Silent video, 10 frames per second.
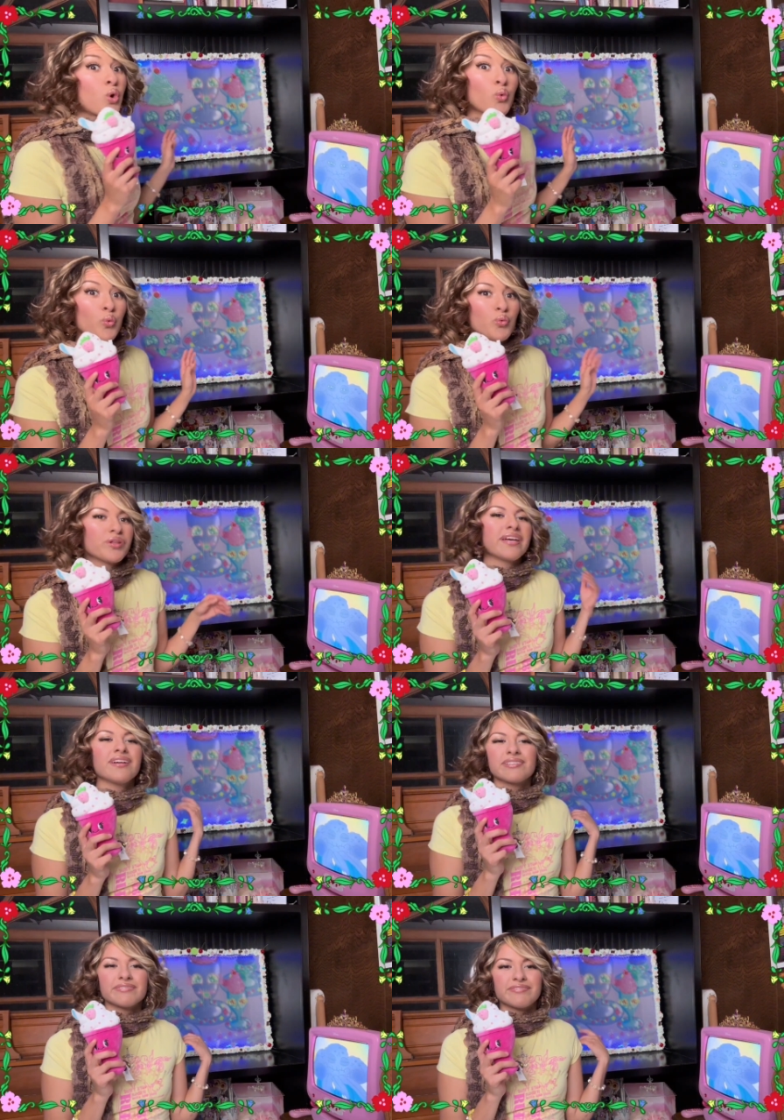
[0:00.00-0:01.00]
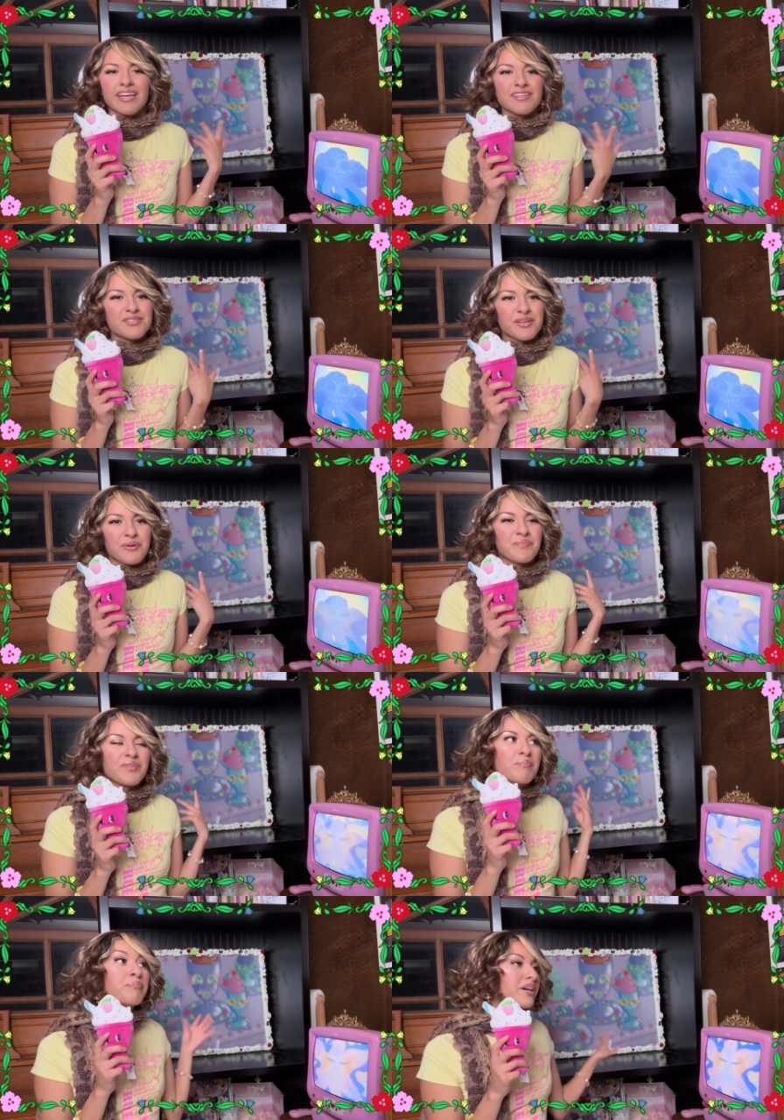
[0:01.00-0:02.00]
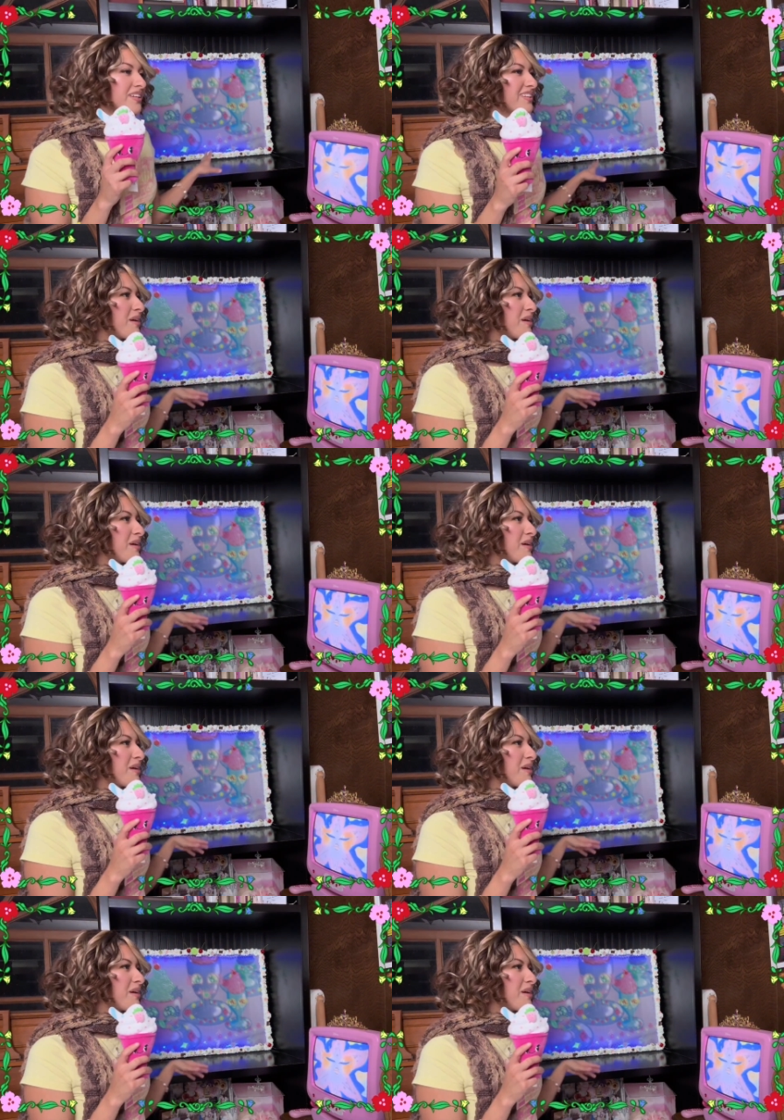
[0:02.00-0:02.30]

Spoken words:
ooh like face. So, but I